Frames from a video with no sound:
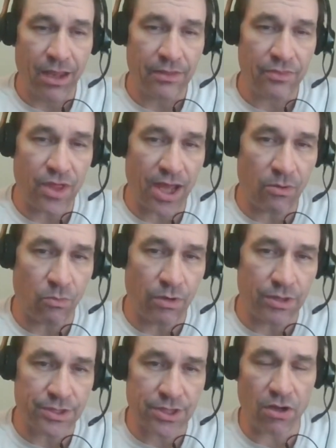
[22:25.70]
that
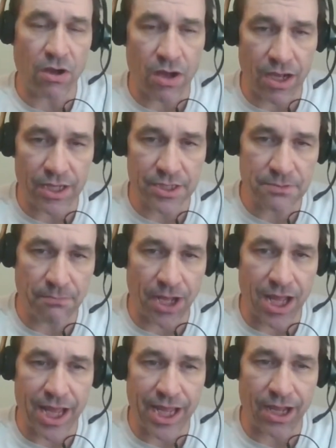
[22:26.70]
was caused
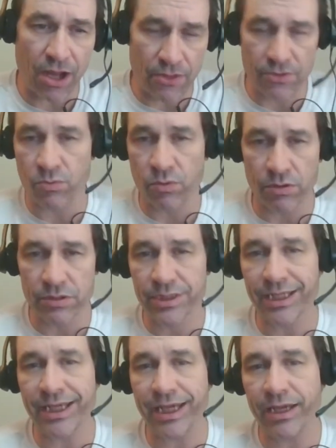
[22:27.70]
by
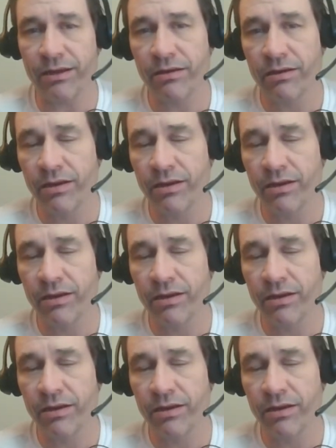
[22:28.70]
otherworldly